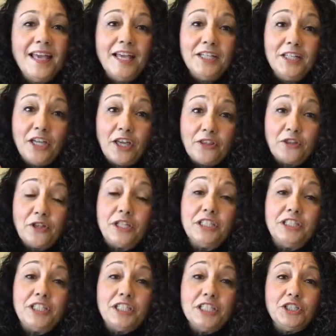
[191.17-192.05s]
Another
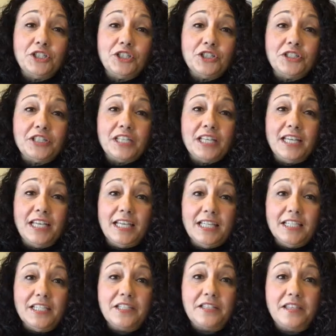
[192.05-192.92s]

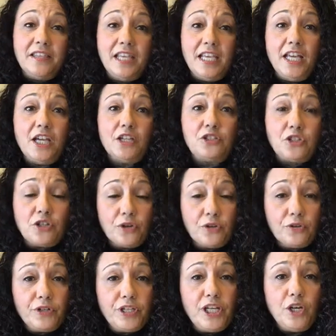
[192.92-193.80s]
contingency is the
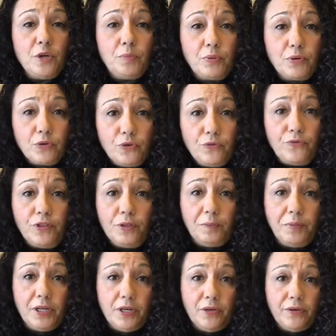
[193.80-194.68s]
attorney approval
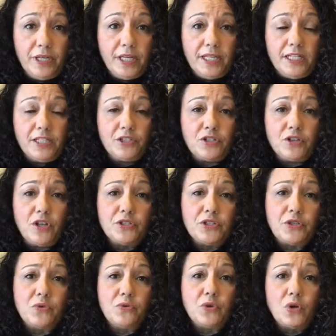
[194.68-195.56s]
period. It's
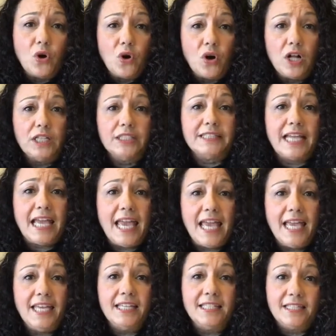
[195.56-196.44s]
also called
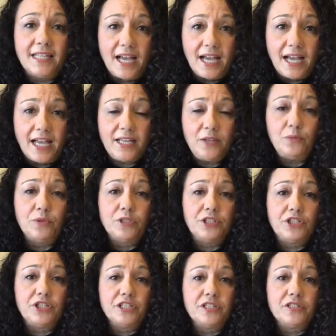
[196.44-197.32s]
A&I,
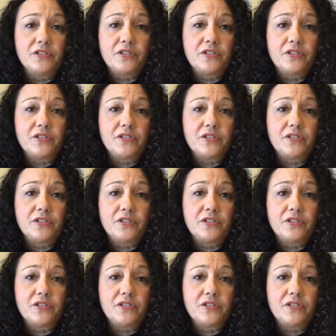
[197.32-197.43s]
which